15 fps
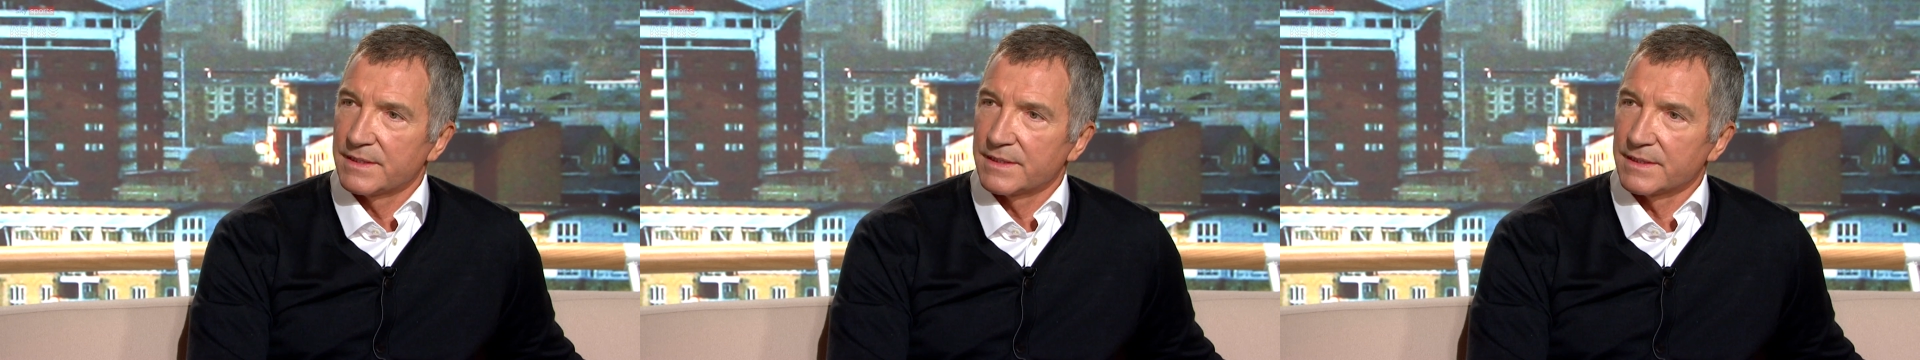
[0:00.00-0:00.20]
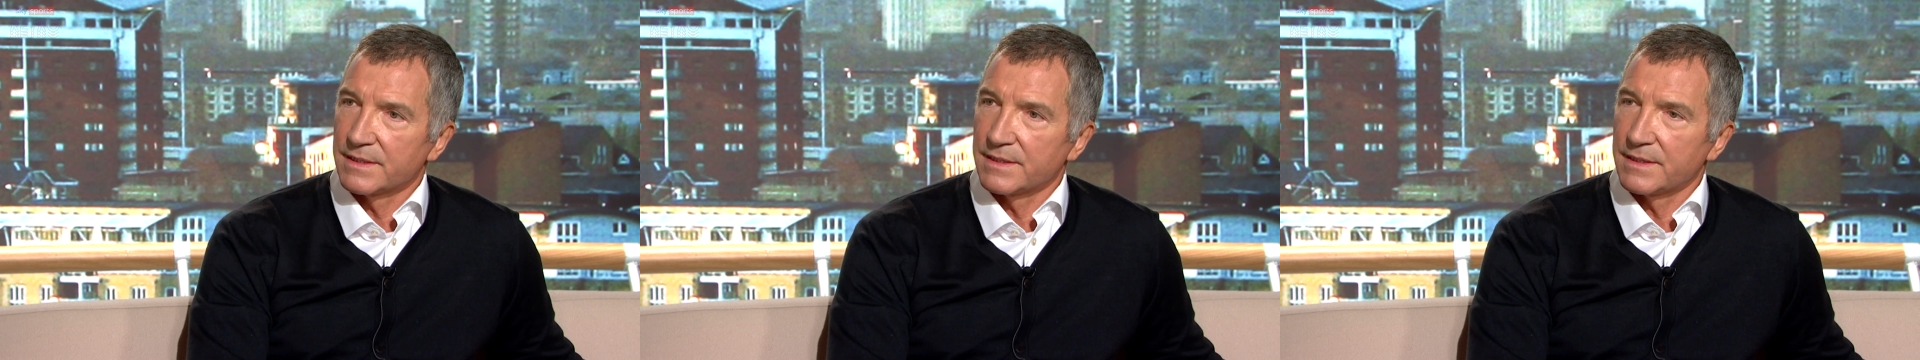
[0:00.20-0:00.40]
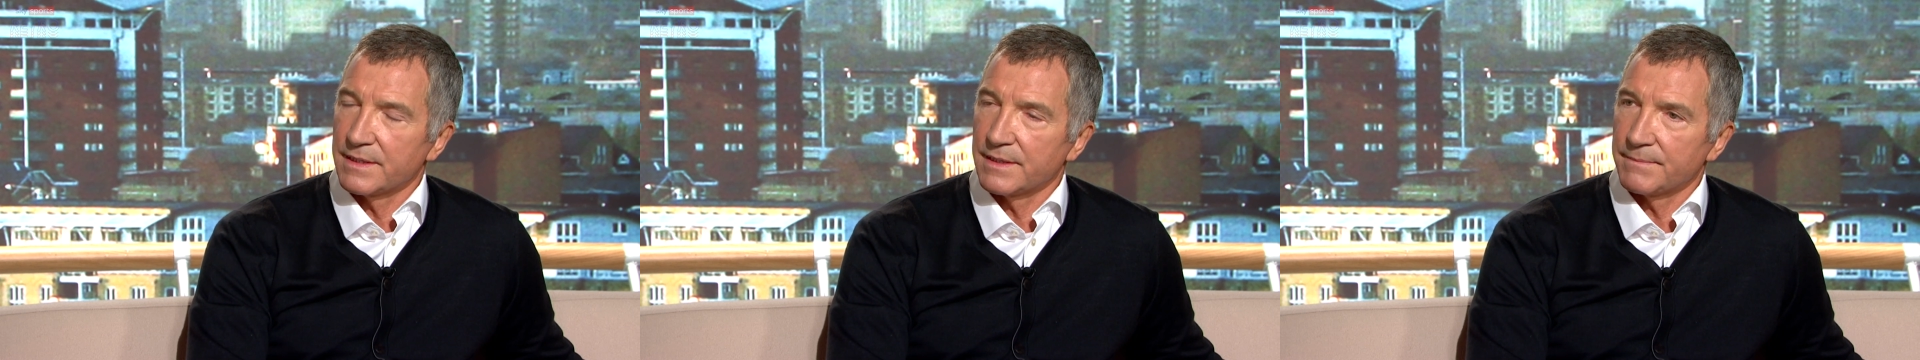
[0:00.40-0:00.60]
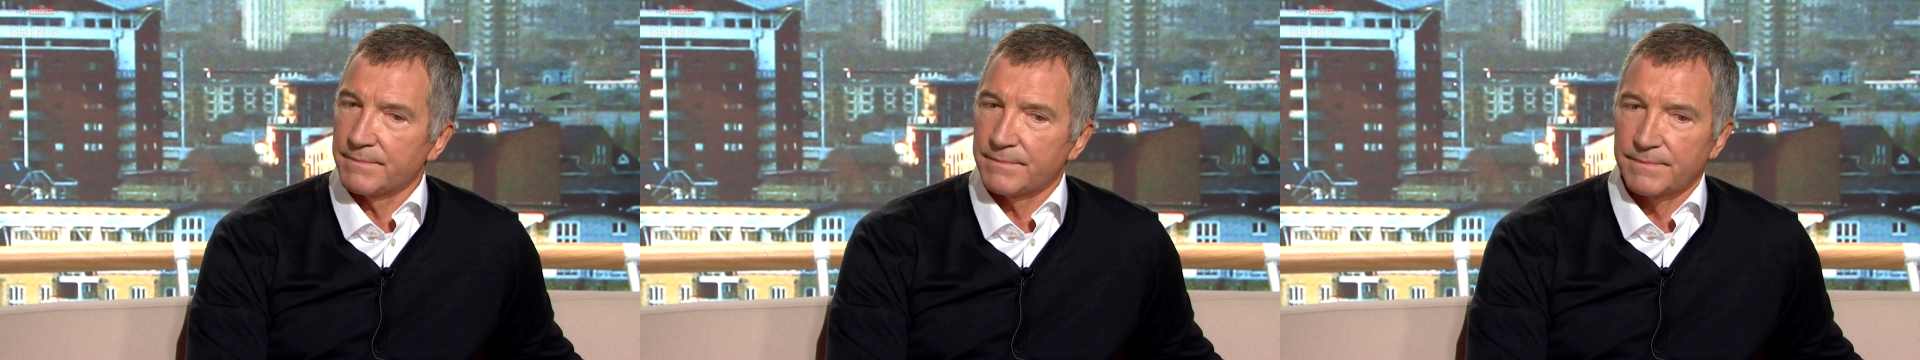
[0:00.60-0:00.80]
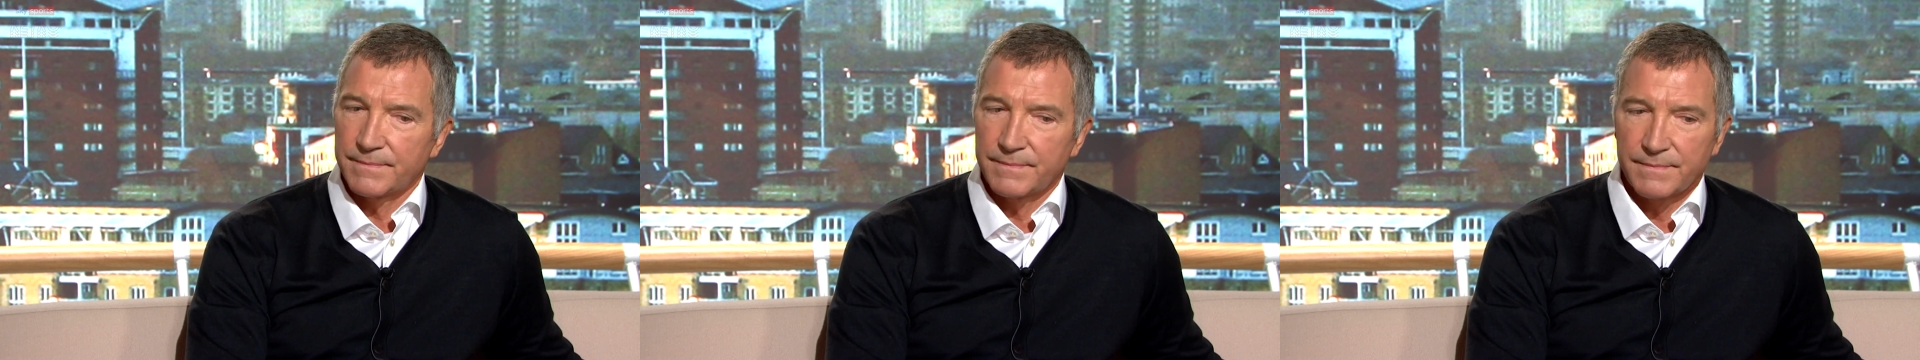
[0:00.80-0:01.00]

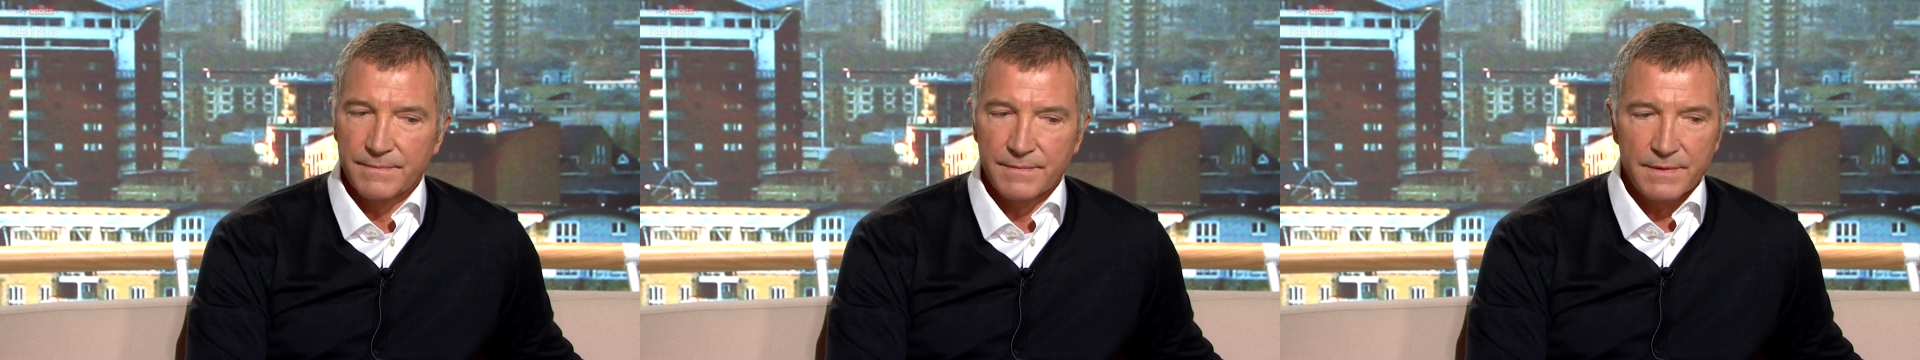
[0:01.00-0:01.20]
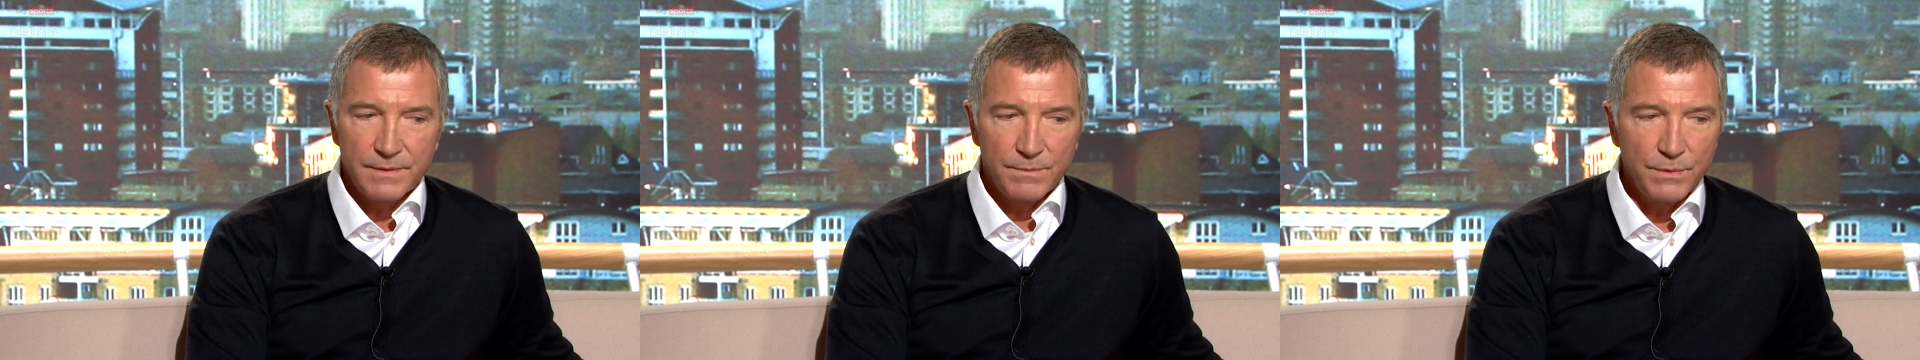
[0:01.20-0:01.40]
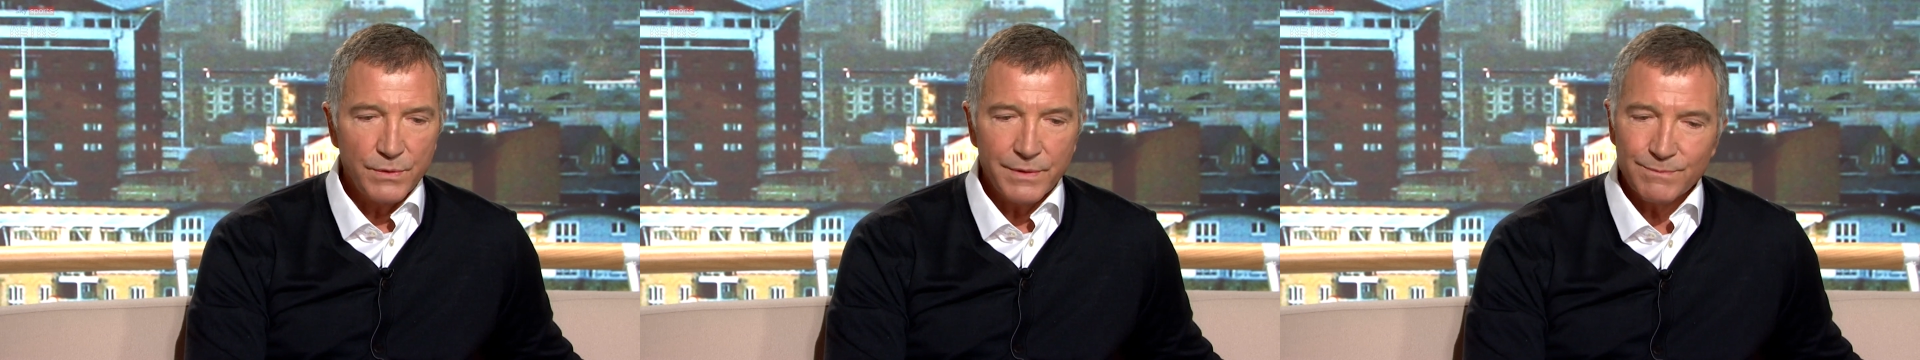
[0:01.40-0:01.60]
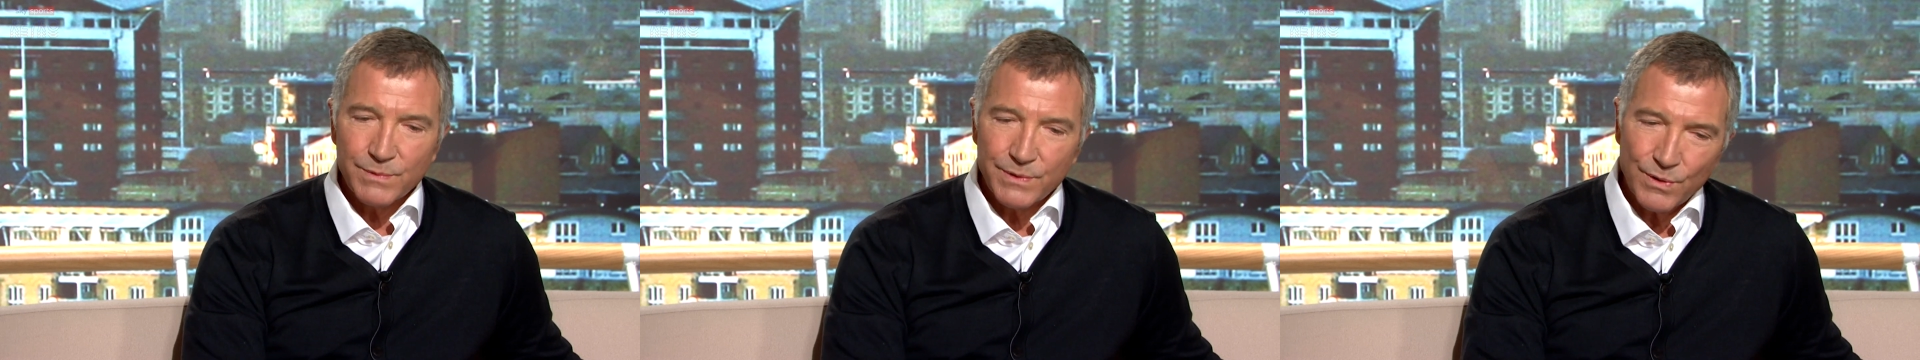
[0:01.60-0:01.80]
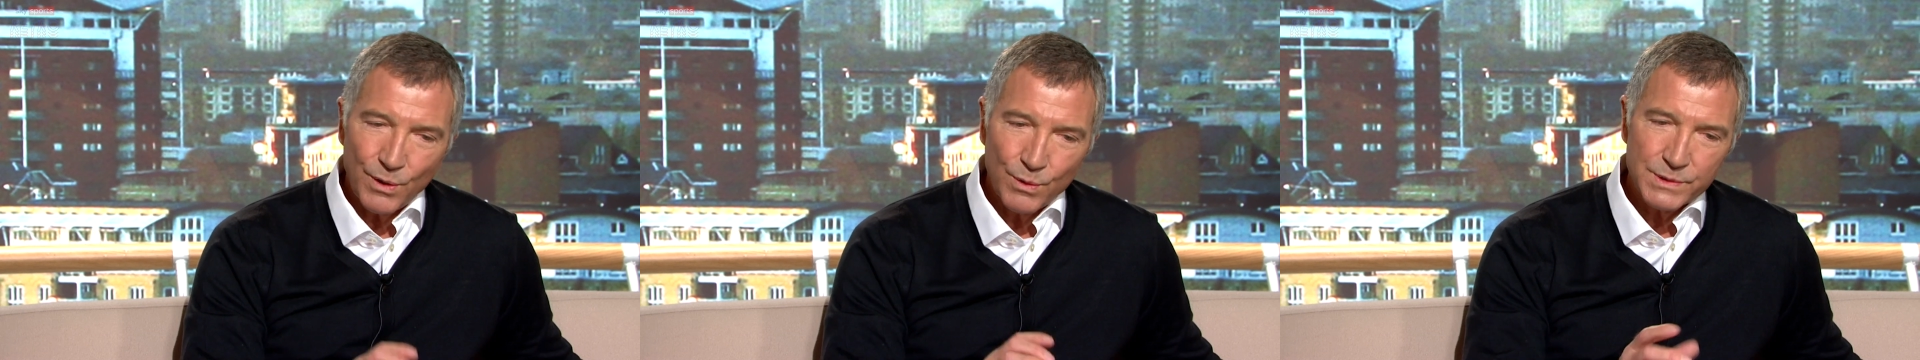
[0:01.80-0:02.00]
And
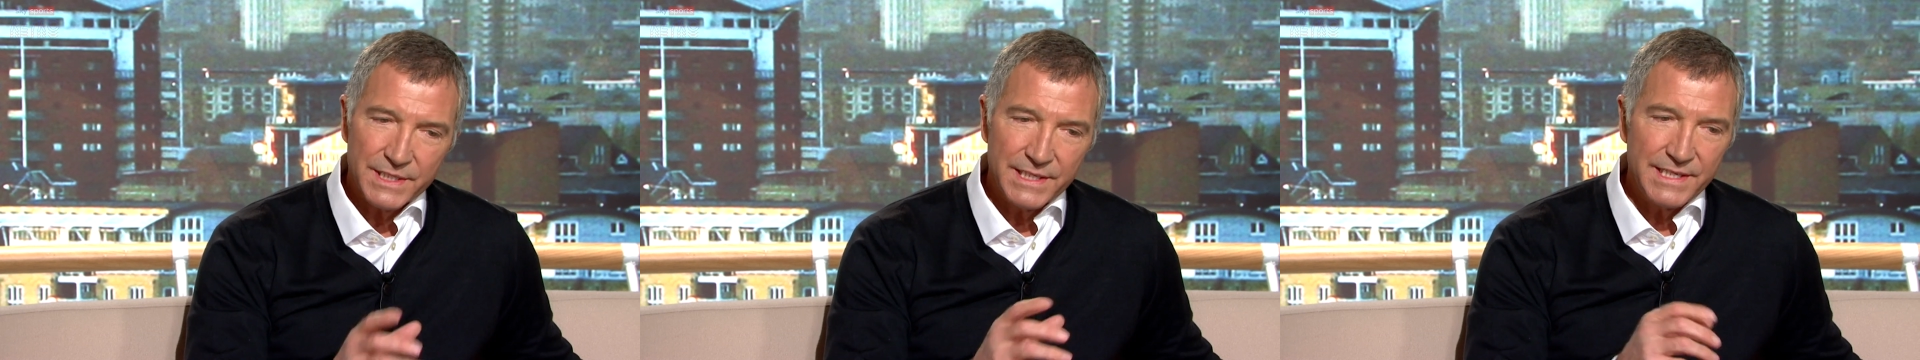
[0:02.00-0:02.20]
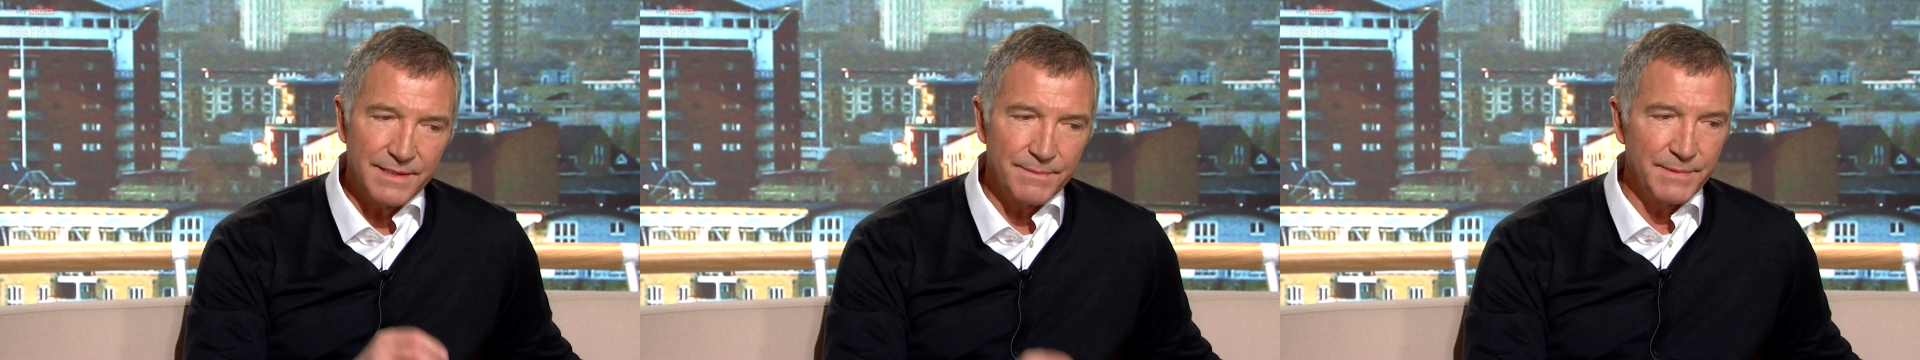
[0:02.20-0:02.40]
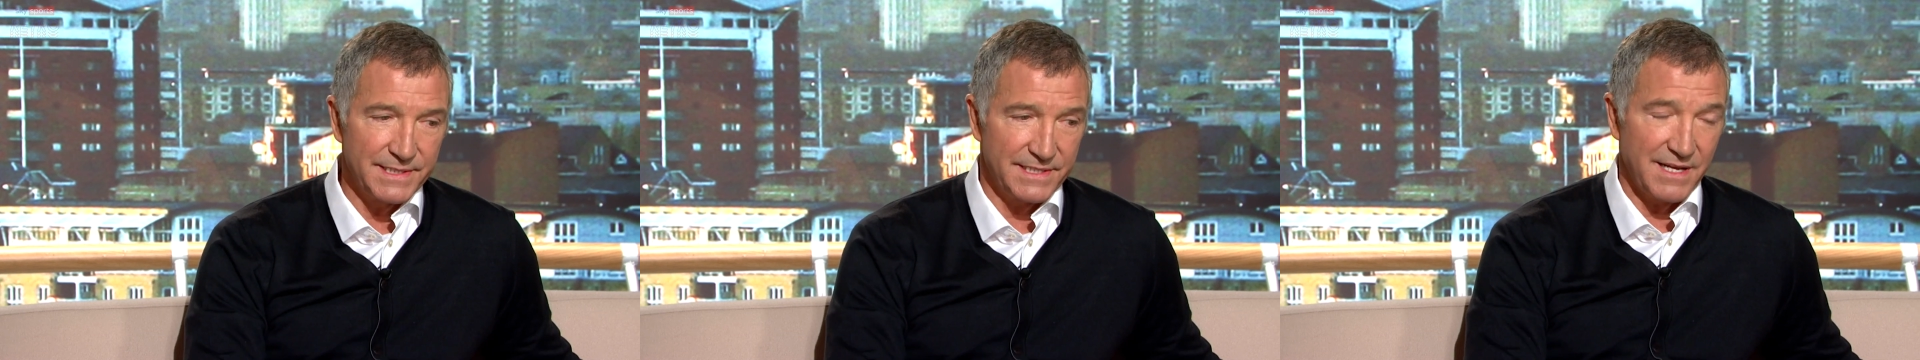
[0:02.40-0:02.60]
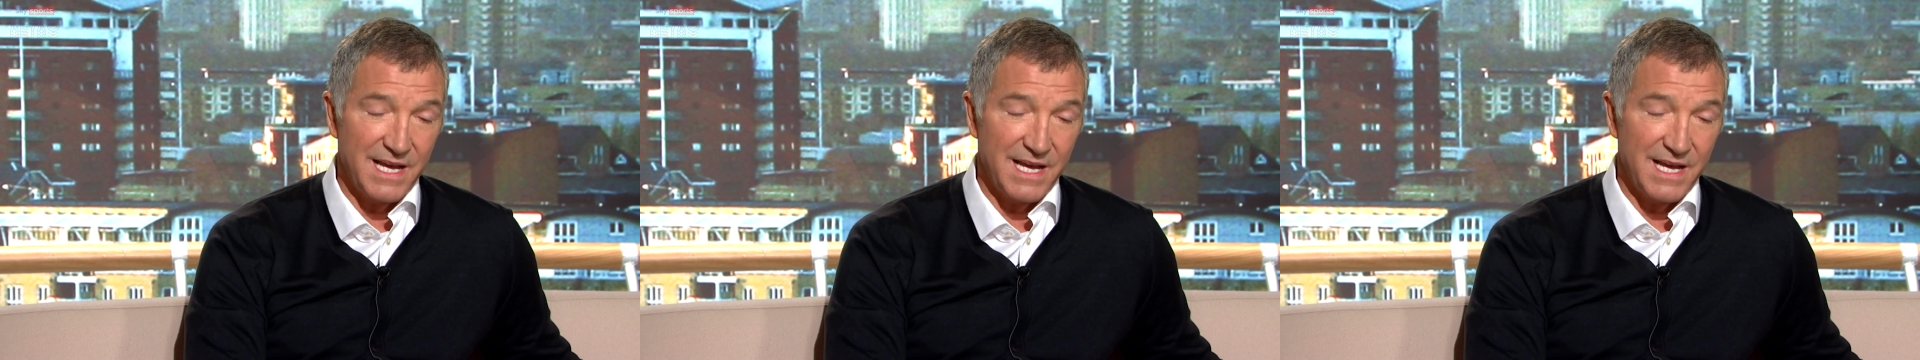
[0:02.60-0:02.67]
we're always a near miss.